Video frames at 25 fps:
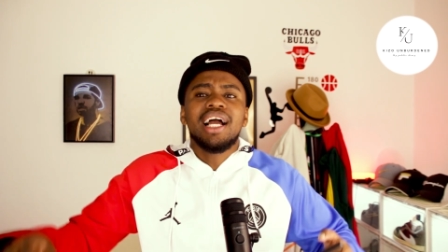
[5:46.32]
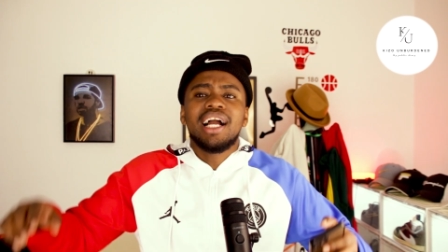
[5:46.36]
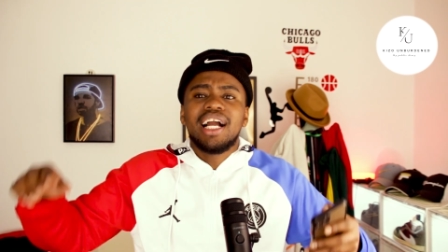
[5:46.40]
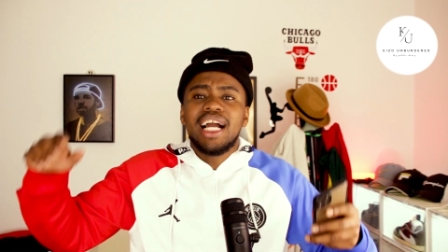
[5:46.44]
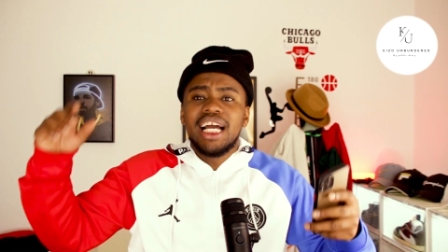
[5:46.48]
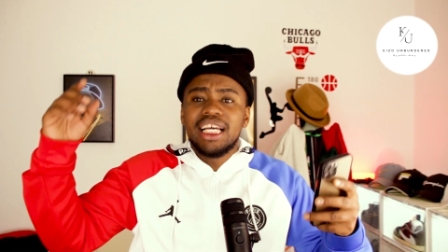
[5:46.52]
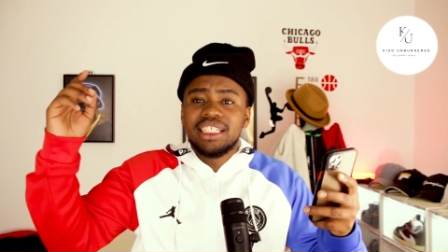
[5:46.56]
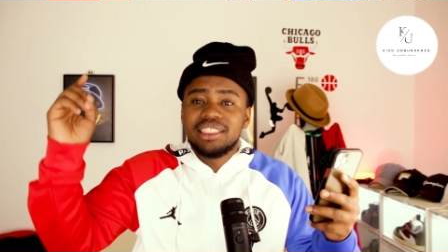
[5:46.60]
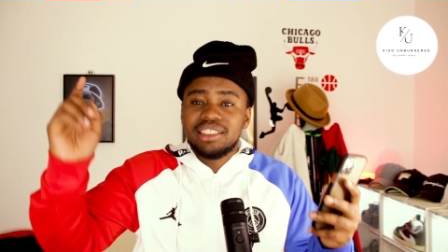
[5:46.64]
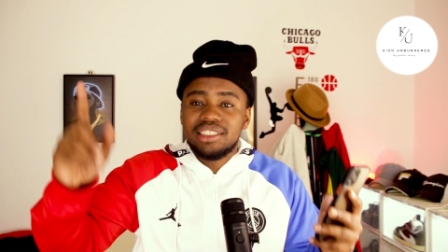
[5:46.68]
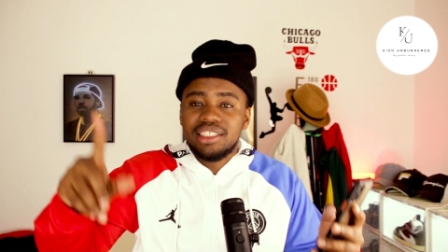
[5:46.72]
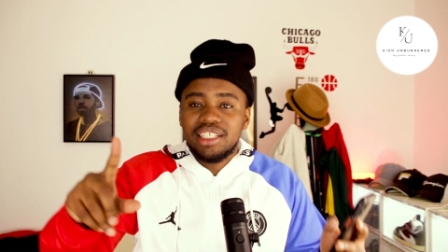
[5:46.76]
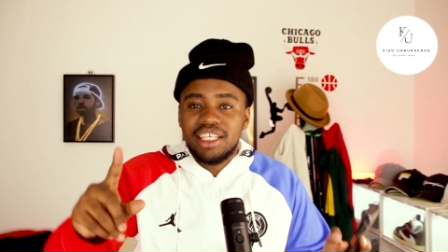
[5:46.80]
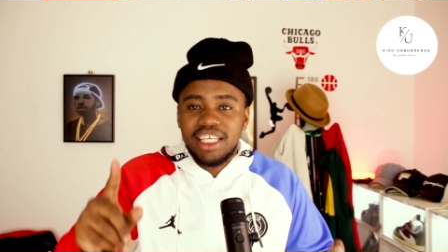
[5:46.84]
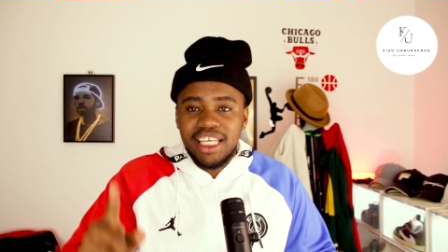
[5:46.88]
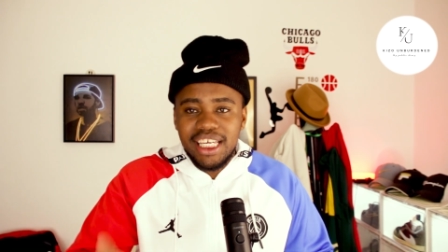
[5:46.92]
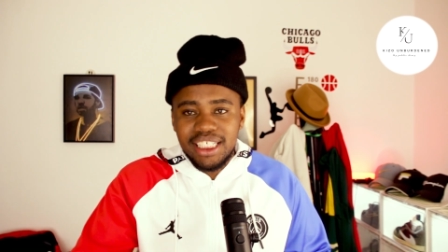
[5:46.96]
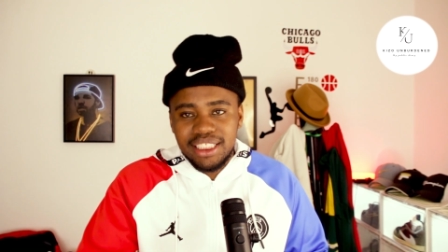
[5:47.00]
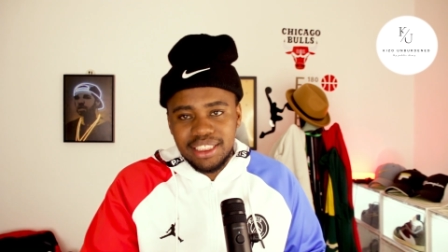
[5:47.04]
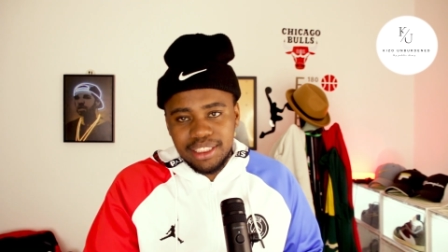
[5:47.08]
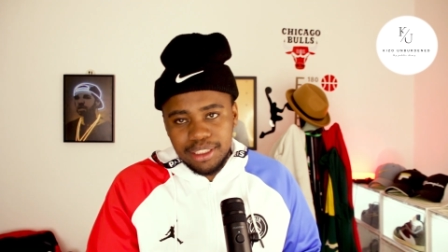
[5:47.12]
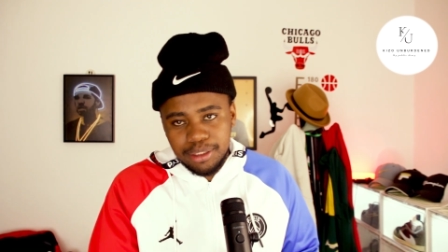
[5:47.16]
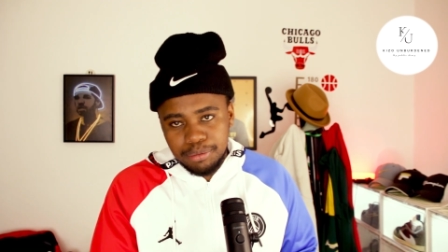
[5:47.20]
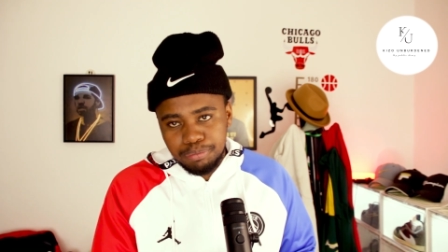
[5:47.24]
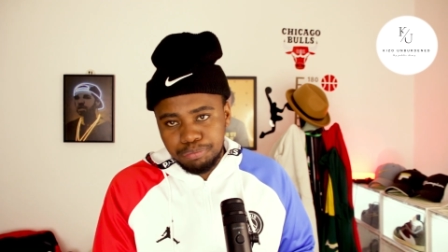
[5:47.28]
Guys,
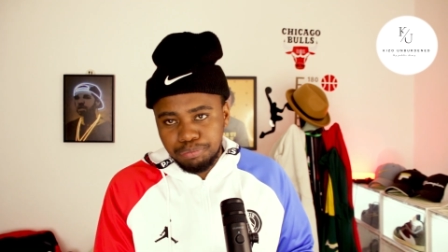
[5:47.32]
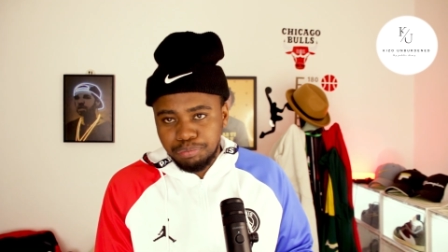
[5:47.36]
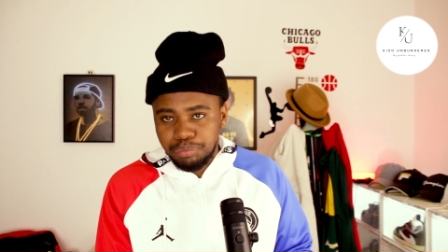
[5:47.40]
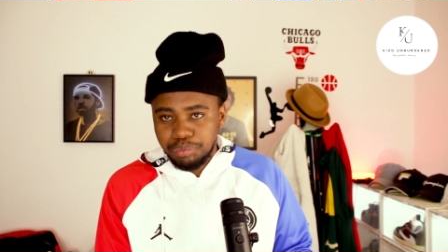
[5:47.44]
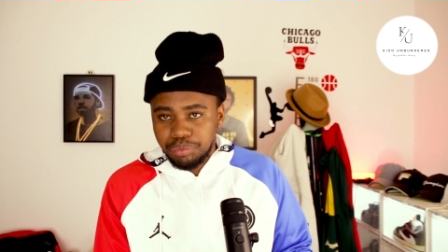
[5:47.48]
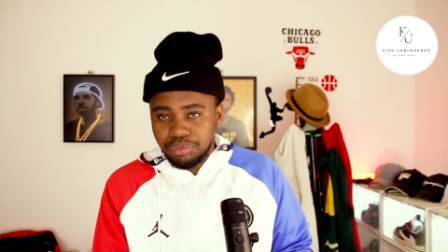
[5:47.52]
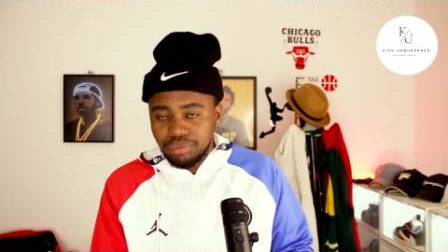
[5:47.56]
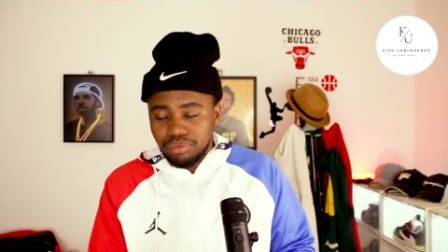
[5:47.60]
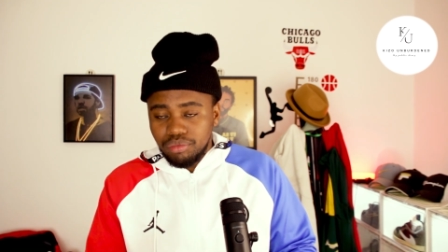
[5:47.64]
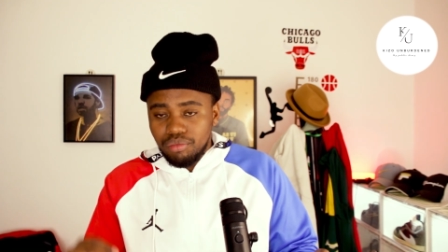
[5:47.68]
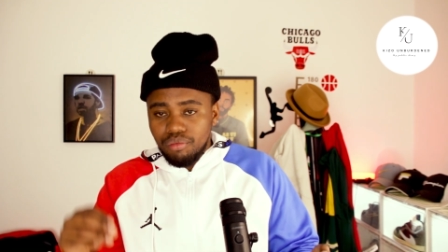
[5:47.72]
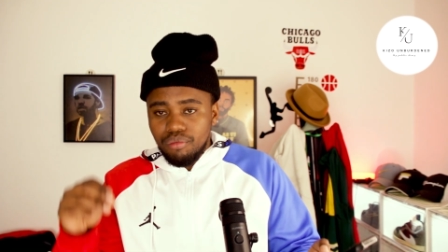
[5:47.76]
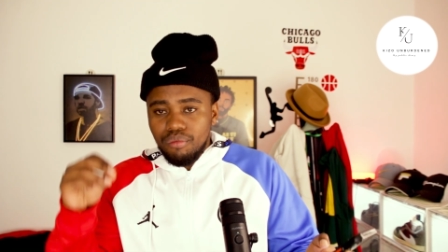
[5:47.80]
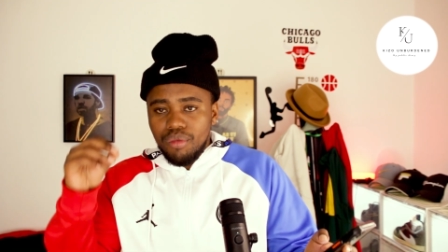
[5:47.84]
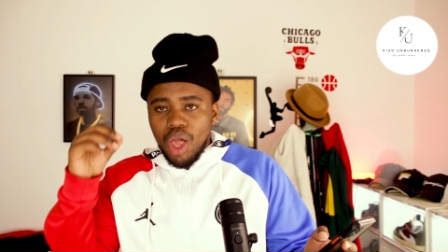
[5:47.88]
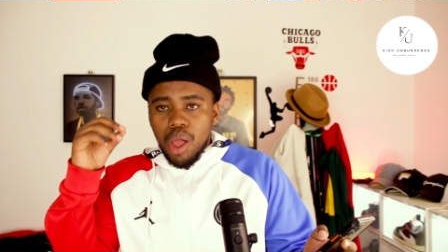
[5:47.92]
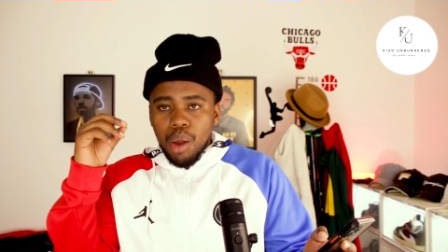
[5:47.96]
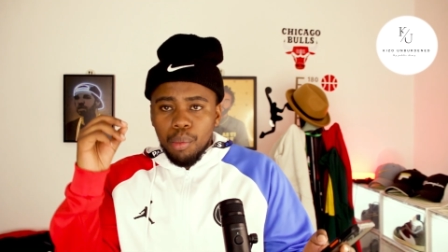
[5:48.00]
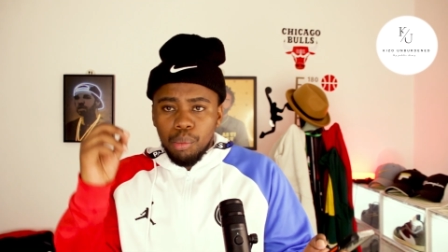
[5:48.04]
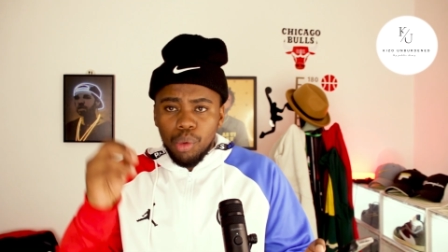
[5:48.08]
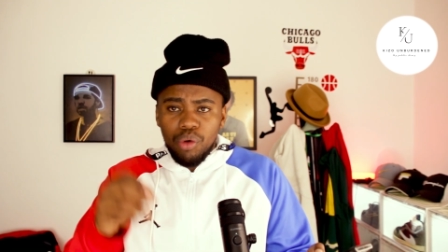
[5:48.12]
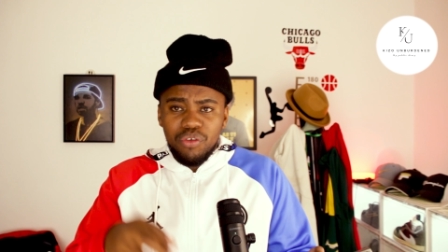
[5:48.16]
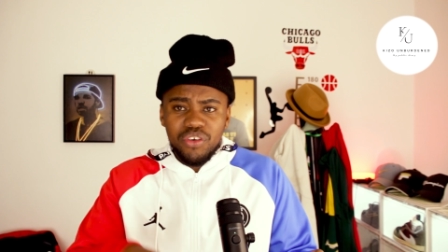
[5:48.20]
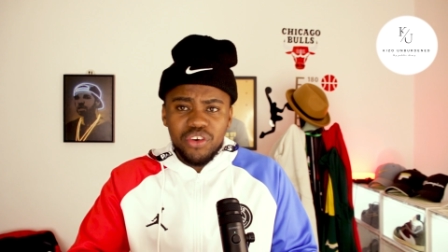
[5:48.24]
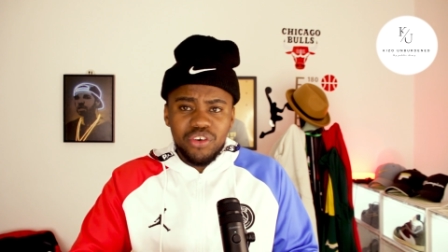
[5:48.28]
yes.
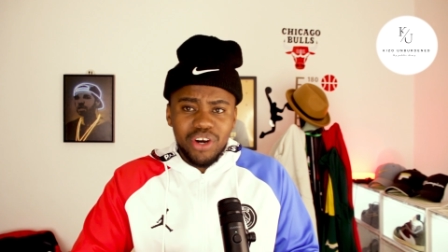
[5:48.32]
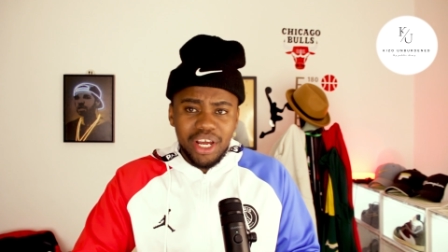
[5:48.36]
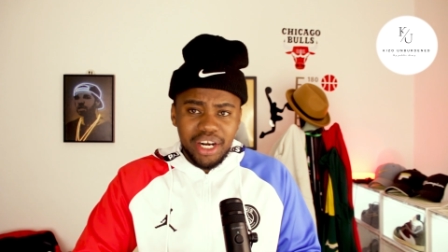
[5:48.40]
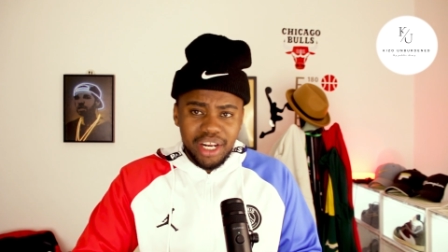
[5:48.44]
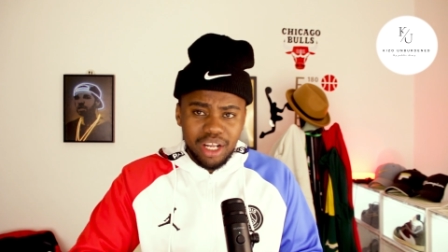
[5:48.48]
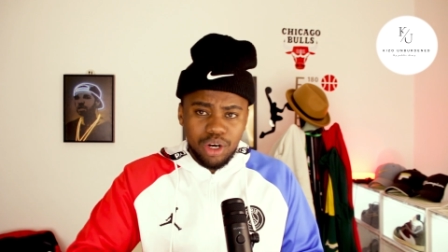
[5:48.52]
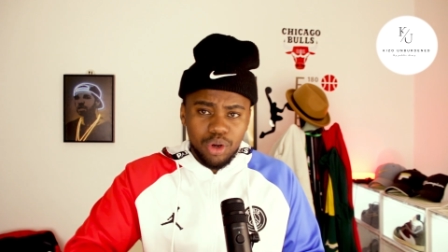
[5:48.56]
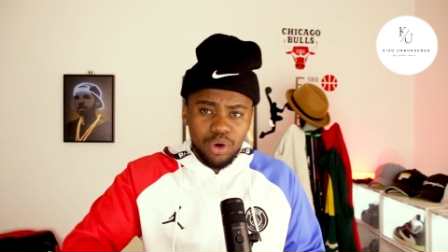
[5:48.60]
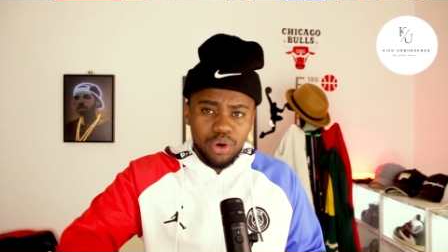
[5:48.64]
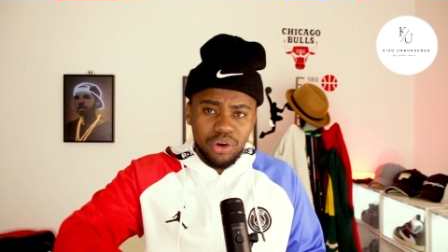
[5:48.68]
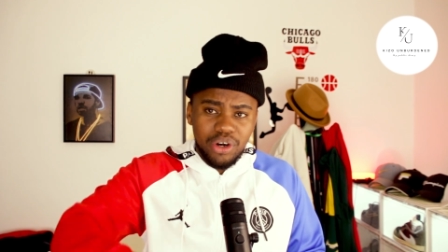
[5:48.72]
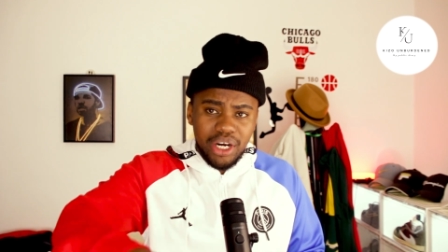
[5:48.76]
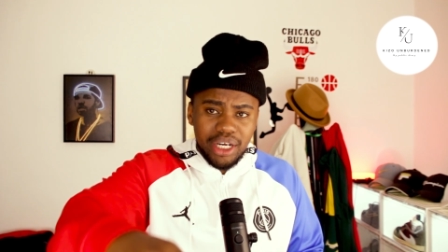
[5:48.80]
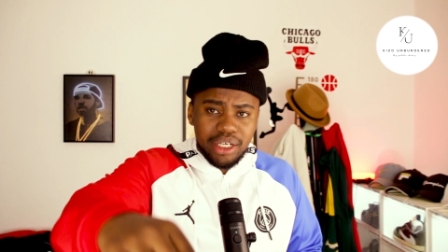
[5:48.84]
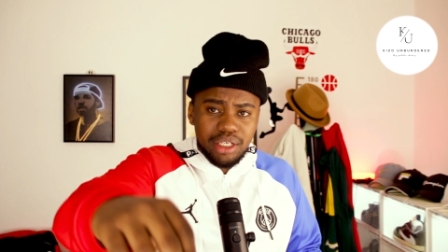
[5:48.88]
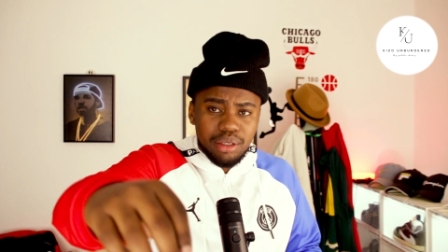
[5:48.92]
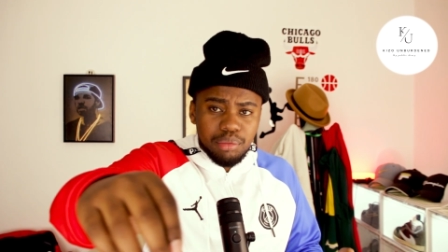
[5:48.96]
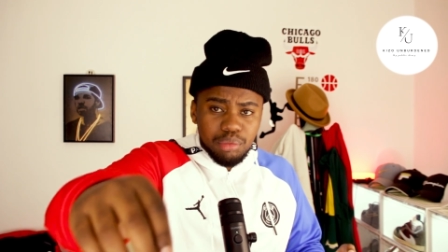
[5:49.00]
Moving right along.